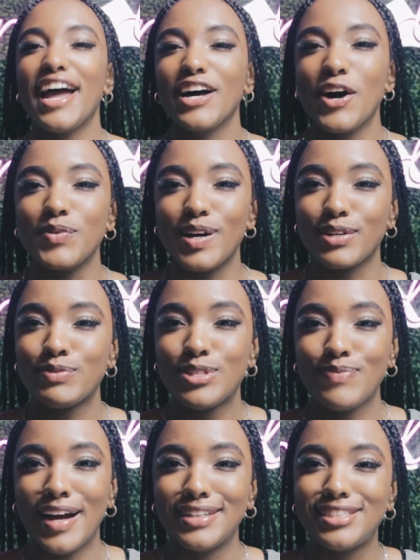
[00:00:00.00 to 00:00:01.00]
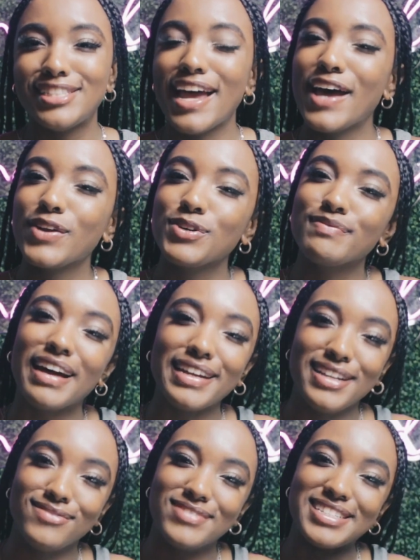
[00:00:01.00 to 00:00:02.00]
Hey y'all, welcome to my channel. My
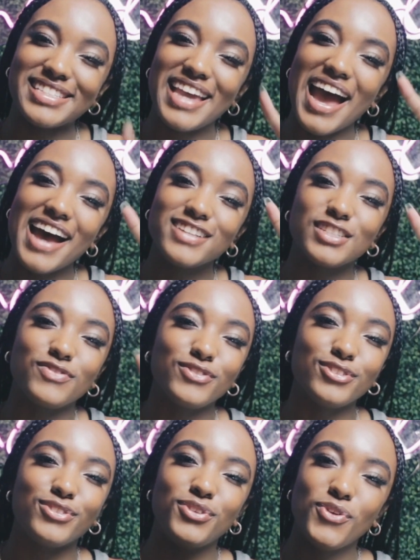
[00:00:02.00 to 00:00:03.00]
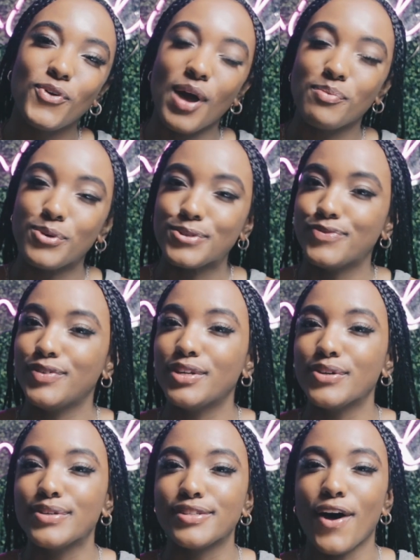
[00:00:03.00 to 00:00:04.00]
name is Cass. If you're new, I post
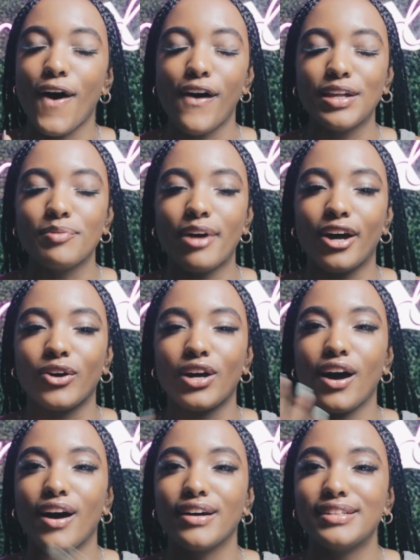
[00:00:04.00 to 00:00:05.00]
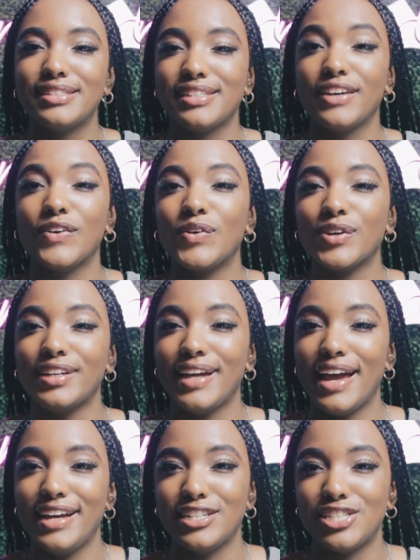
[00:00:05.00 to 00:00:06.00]
videos all about content
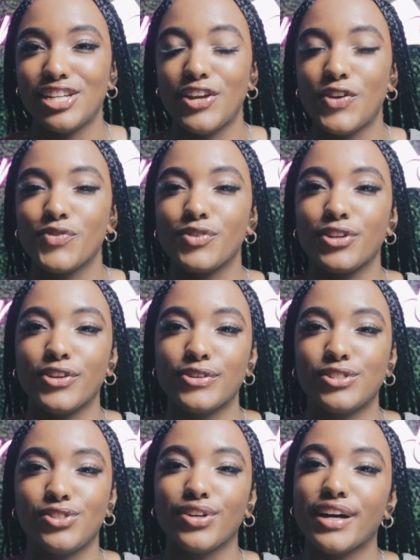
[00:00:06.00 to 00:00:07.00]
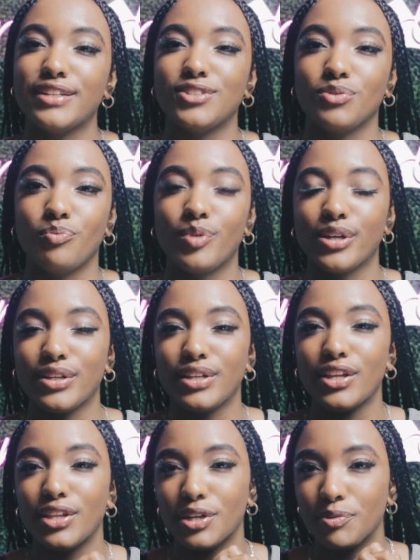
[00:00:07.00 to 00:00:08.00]
creation for those trying to
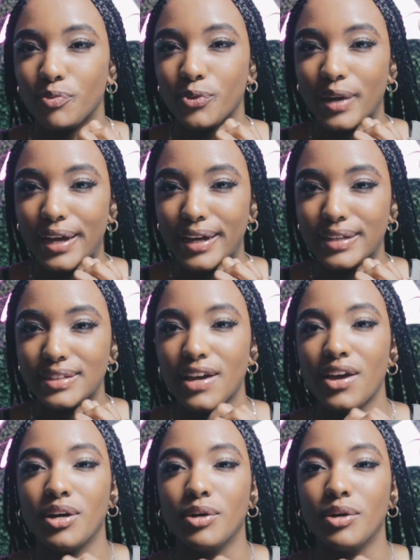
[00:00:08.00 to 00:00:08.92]
build their brand,